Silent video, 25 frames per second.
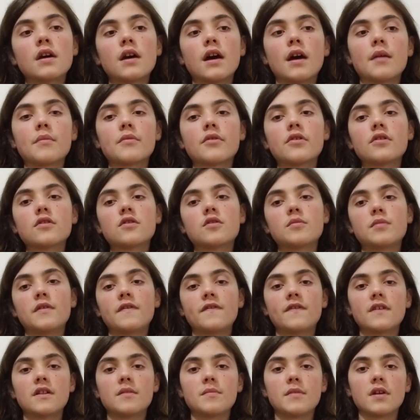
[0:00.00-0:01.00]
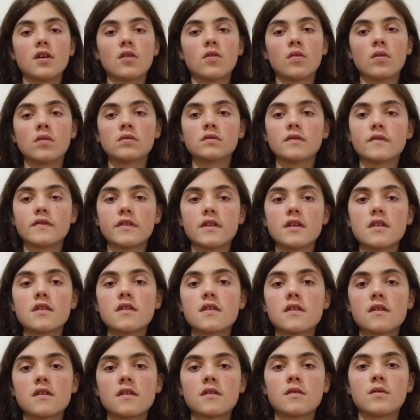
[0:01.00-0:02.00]
I'm going to be filming all of
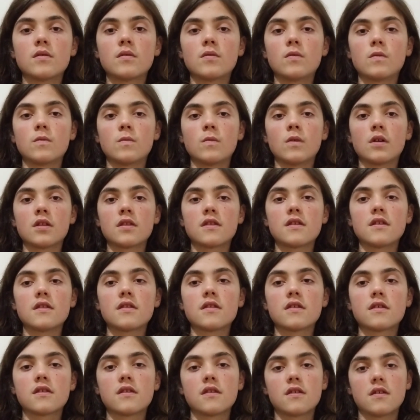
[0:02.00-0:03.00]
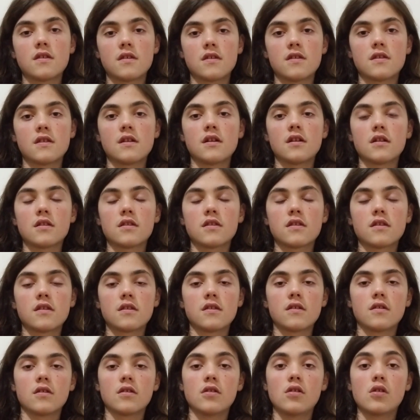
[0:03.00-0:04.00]
this once it
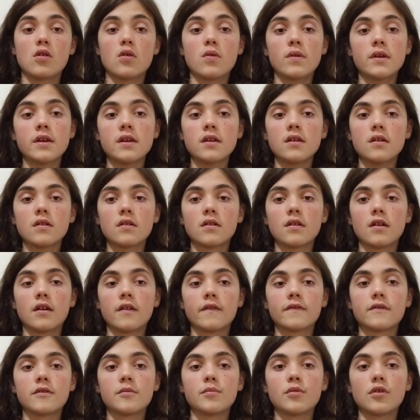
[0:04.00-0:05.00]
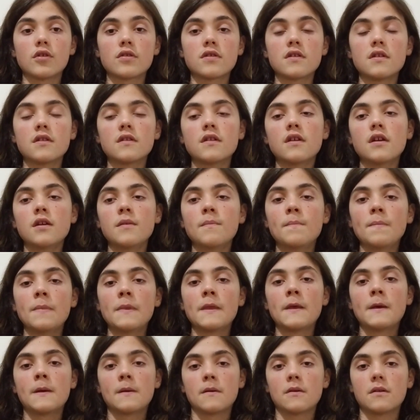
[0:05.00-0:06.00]
starts going after Boxing Day.
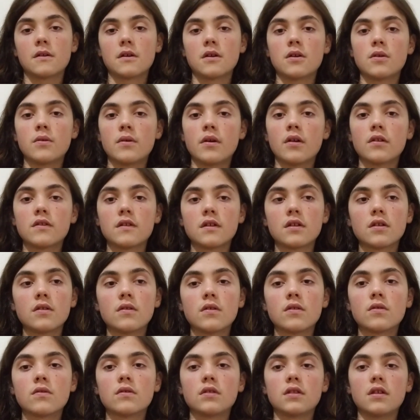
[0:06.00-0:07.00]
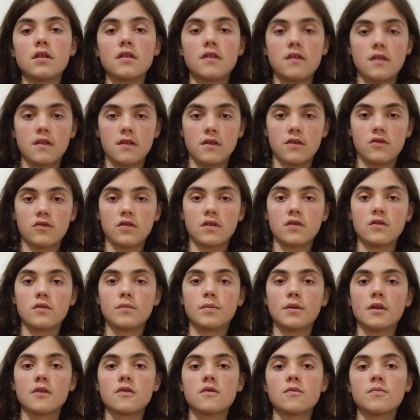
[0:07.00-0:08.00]
I'm going to go out and go on all these train
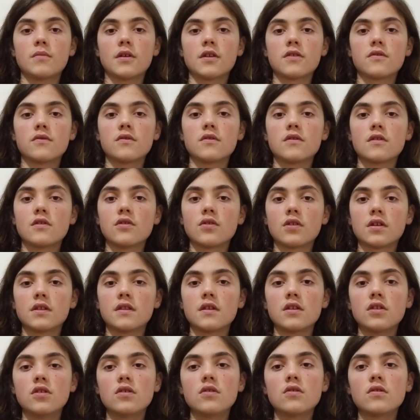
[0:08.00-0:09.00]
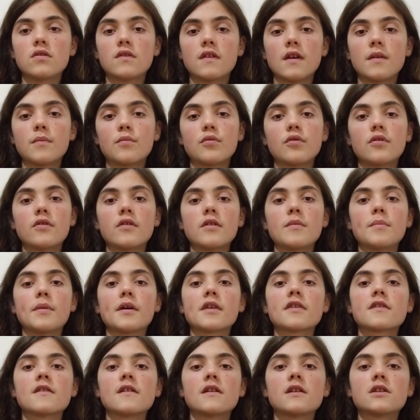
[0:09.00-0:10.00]
replacement bus routes, look at the new temporary
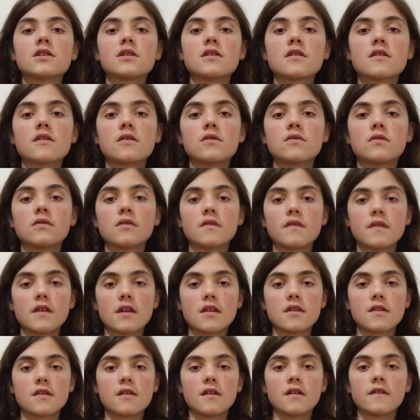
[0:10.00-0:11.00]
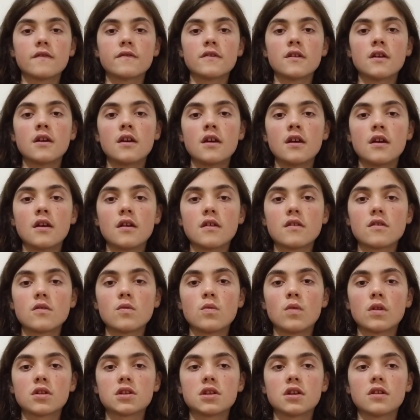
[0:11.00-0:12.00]
bus stations and all of that stuff. So
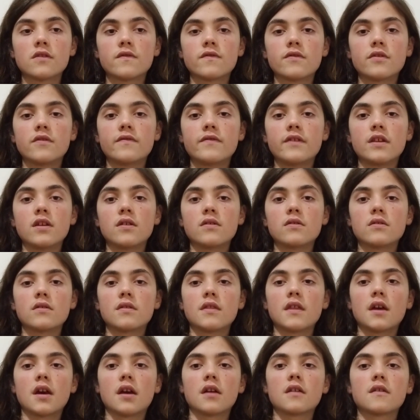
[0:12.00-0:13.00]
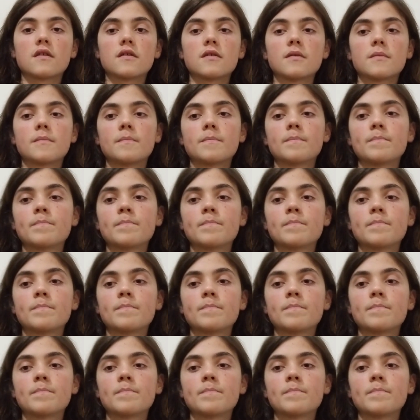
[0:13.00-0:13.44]
watch out for a video on that.